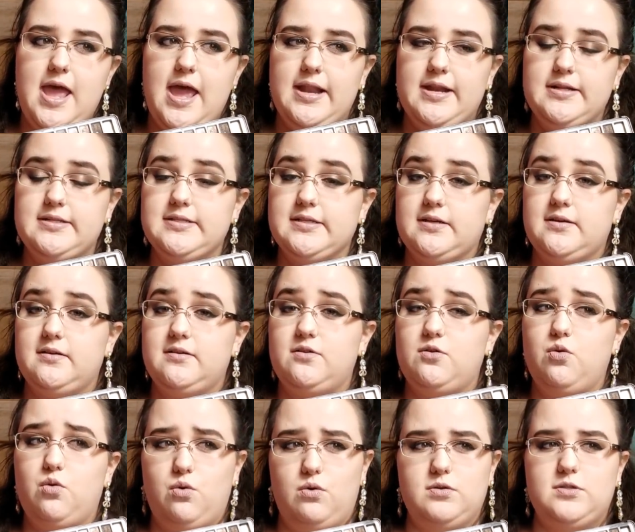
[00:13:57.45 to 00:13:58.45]
and it's a
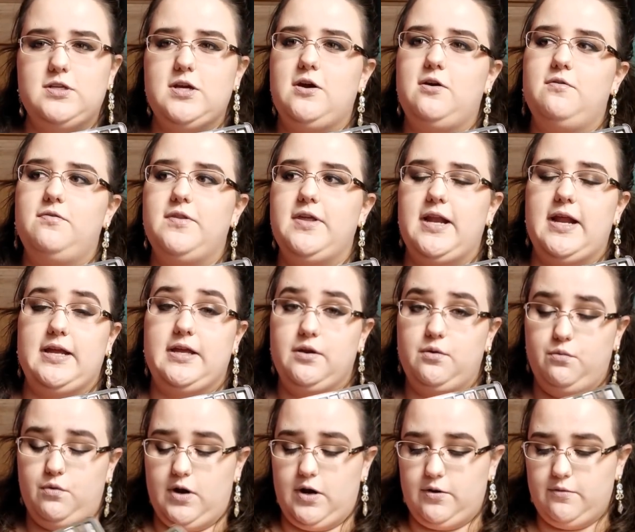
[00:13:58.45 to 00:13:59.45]
cool tone that I
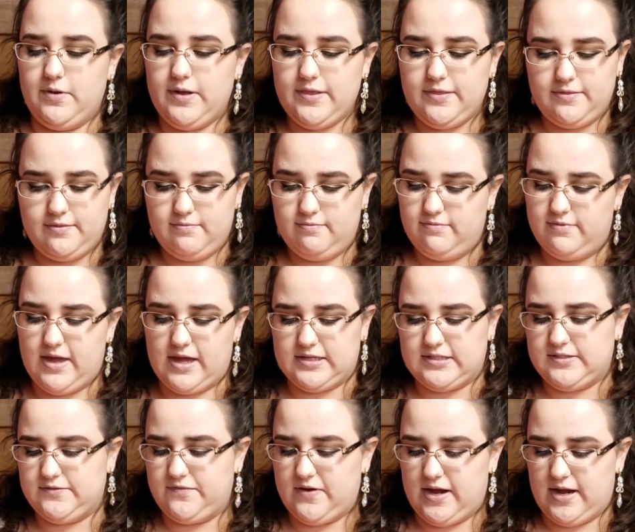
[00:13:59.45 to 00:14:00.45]
can work with, that's